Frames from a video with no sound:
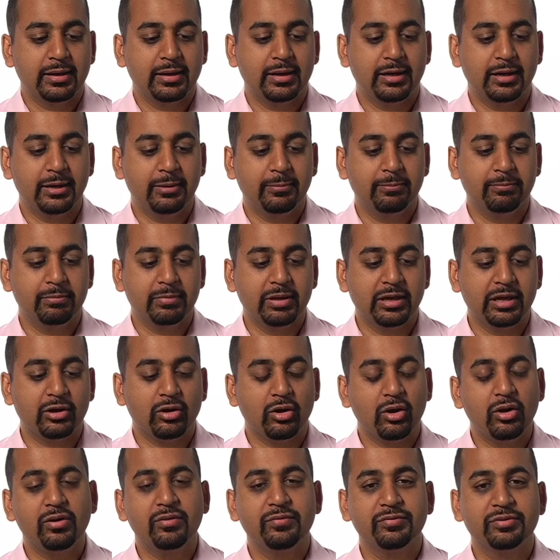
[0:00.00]
Um, and
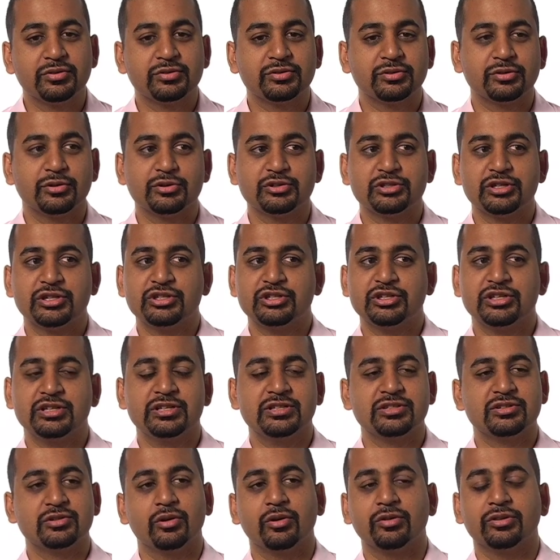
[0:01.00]
all of the search
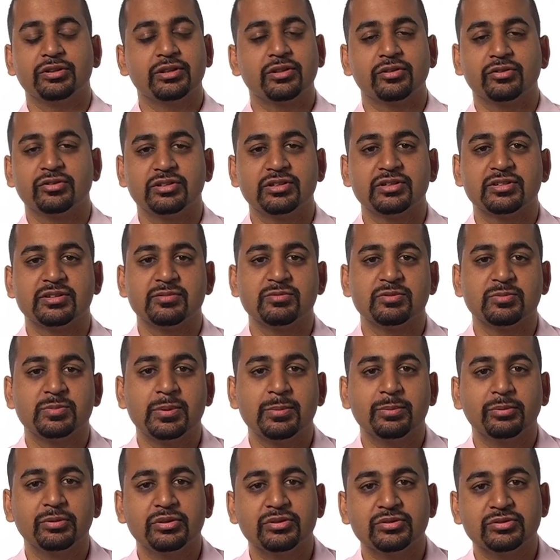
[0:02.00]
engines or all the other systems
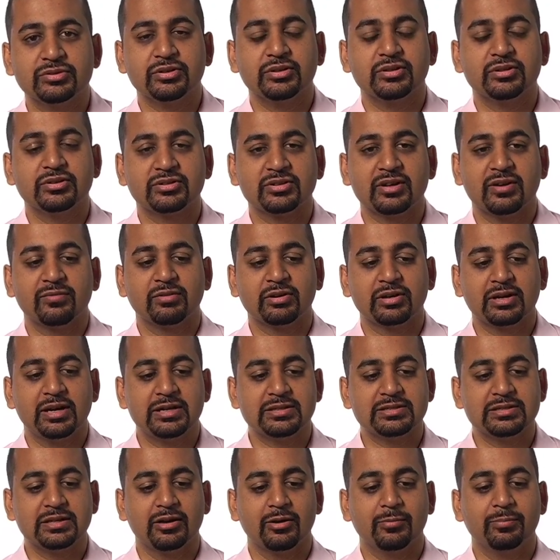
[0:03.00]
people use to discover
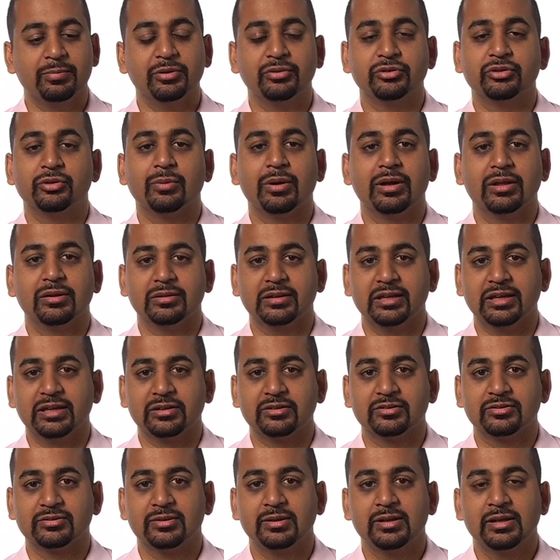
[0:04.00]
content are built around
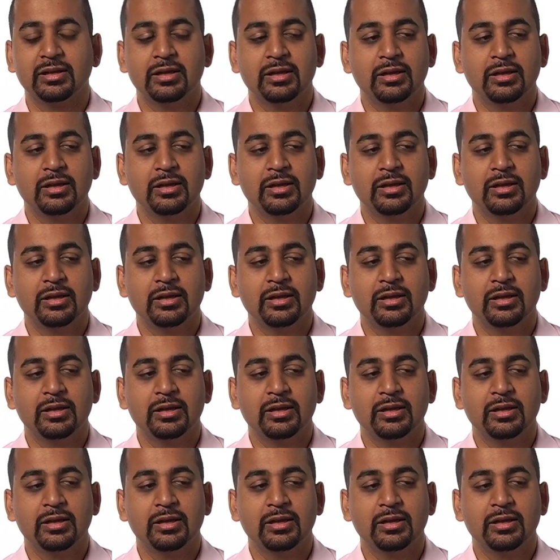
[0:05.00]
links.